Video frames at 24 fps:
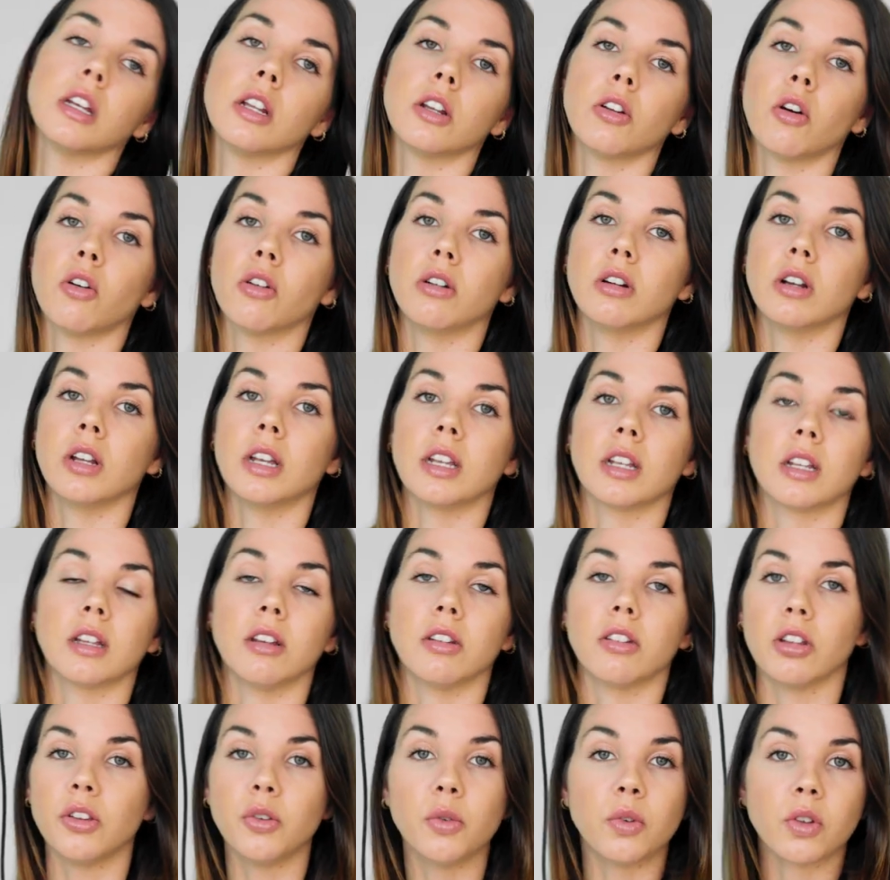it on a
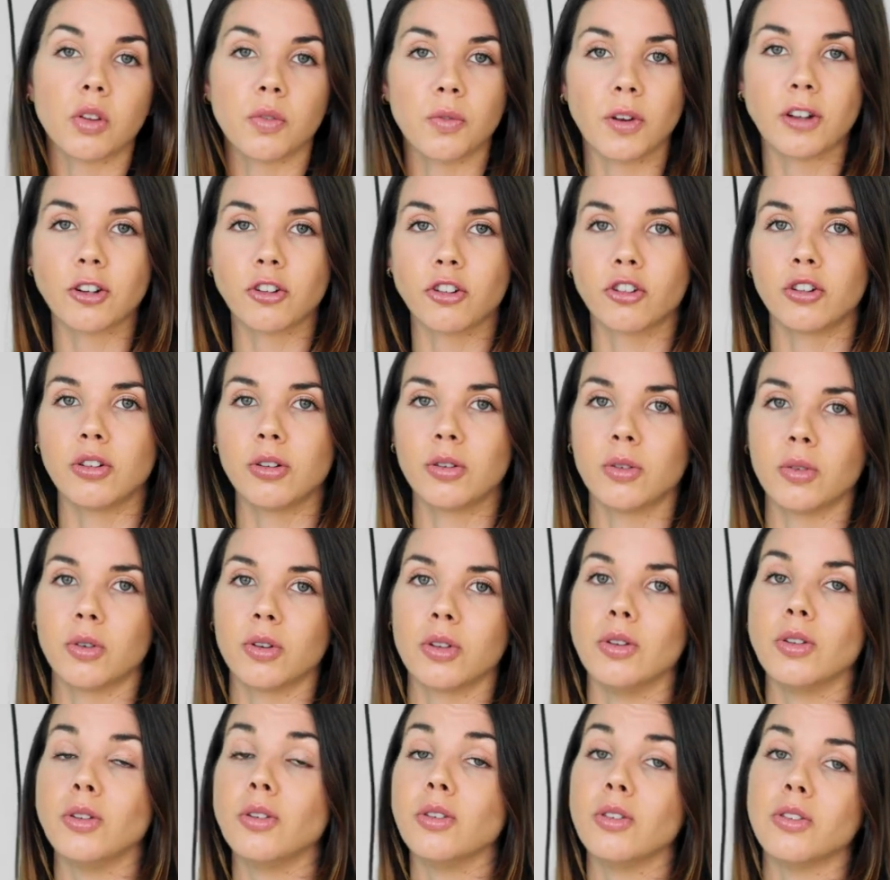continuous function or
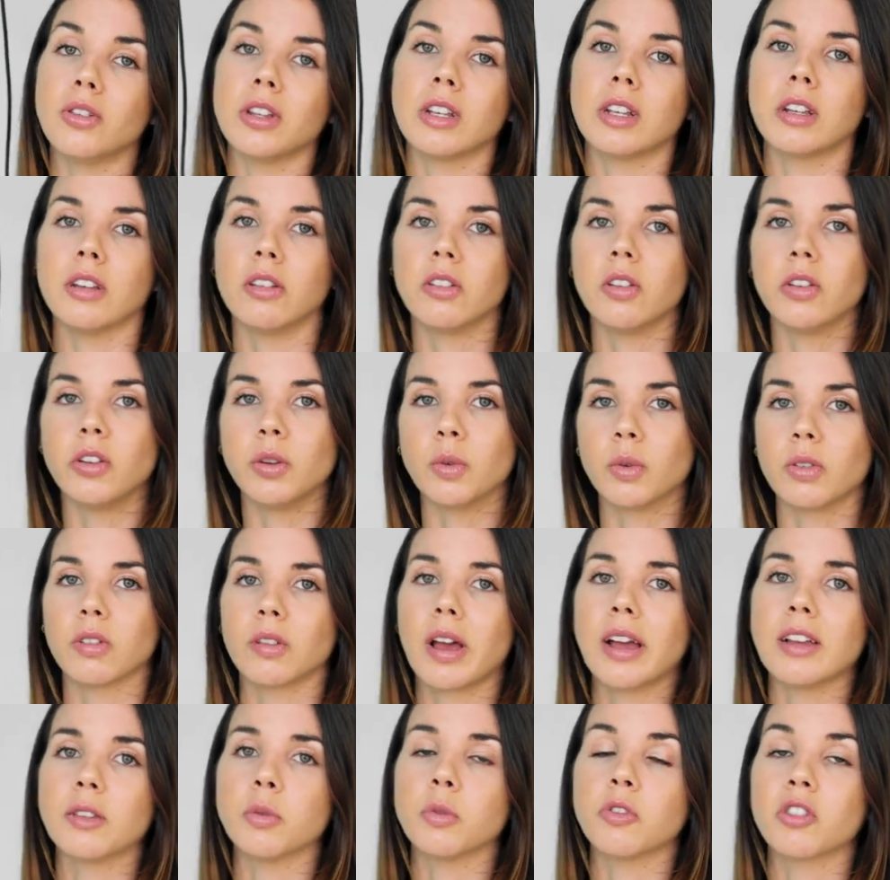you're using continuous
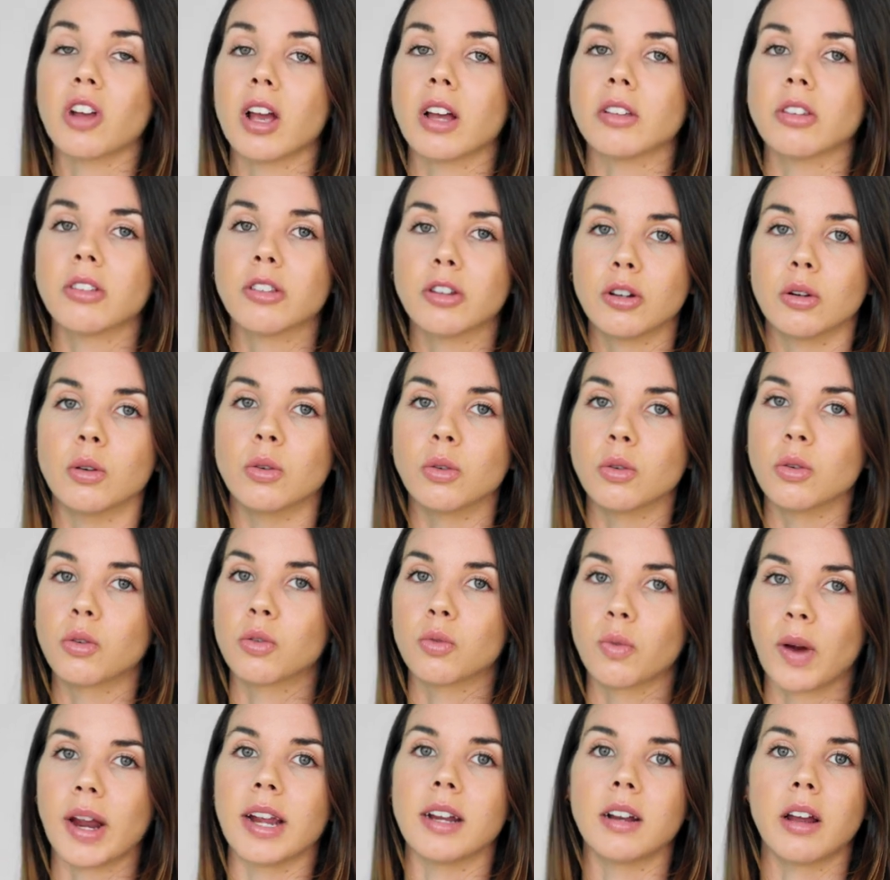lights, which are still
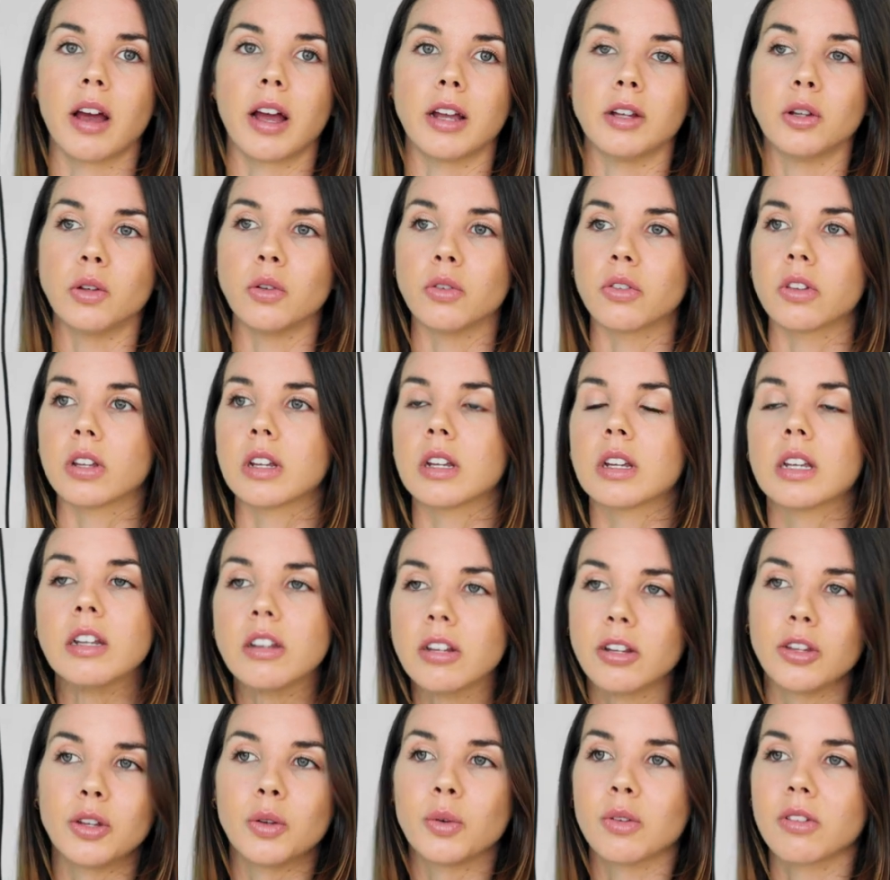great, I use
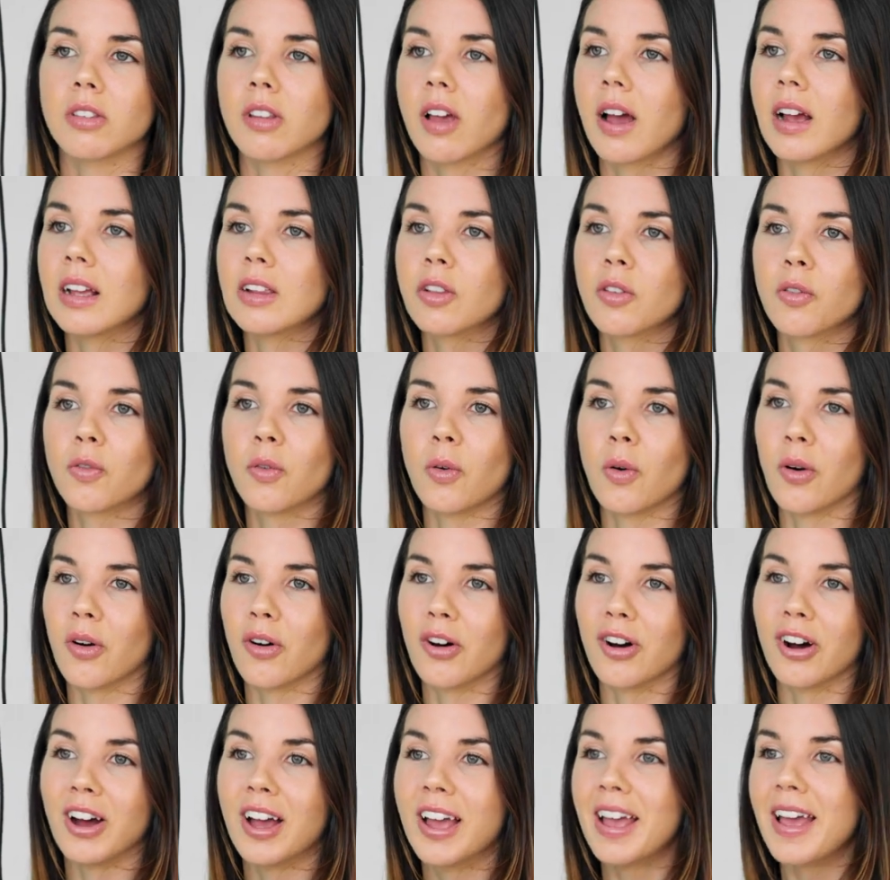continuous lights
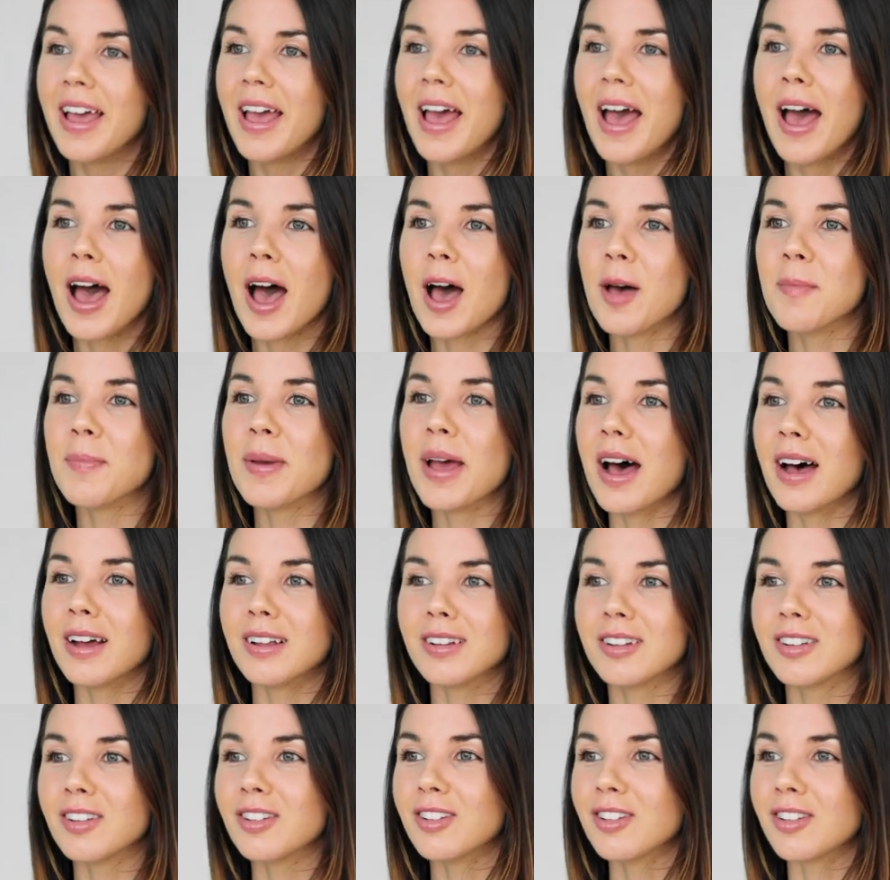for
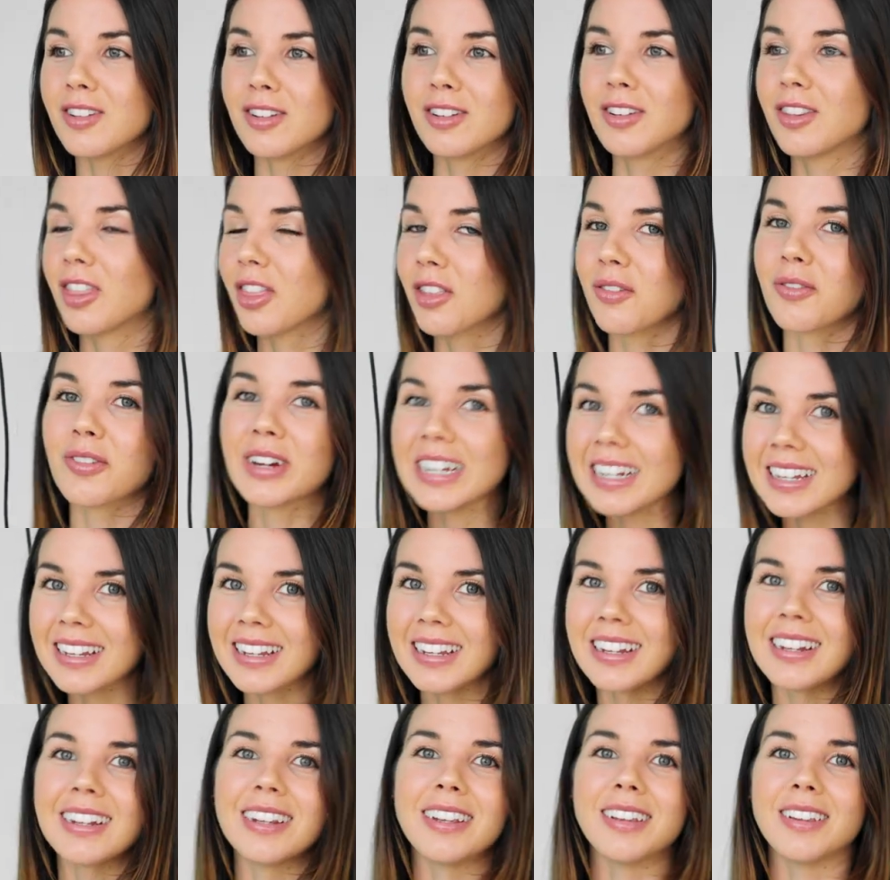about three
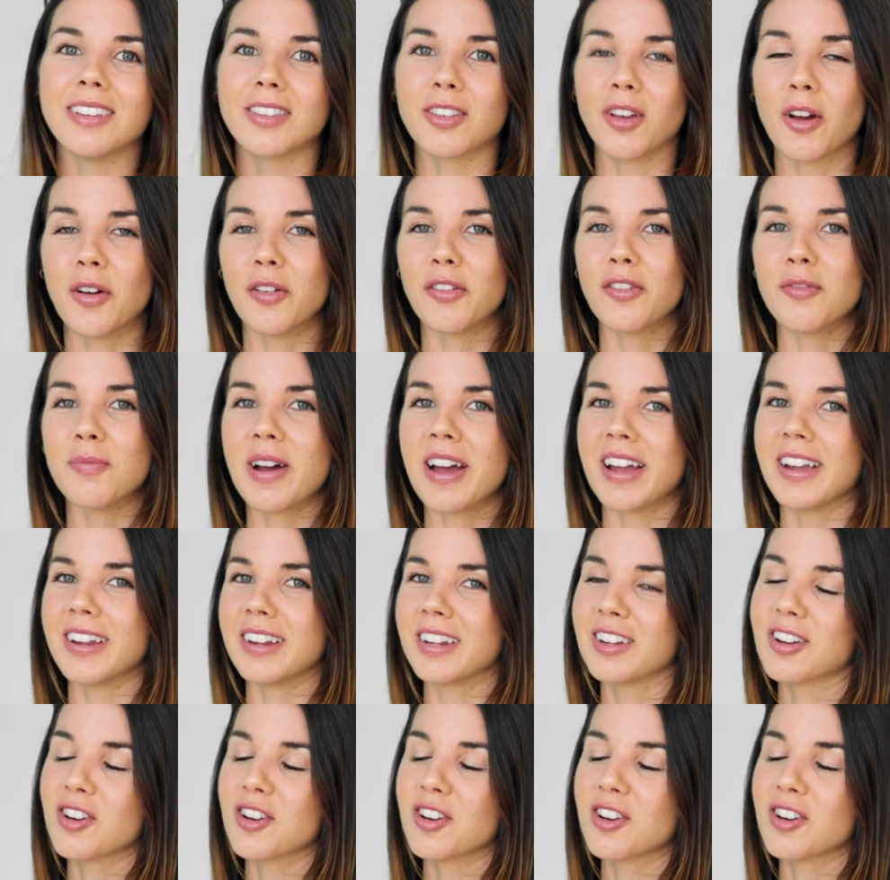years of my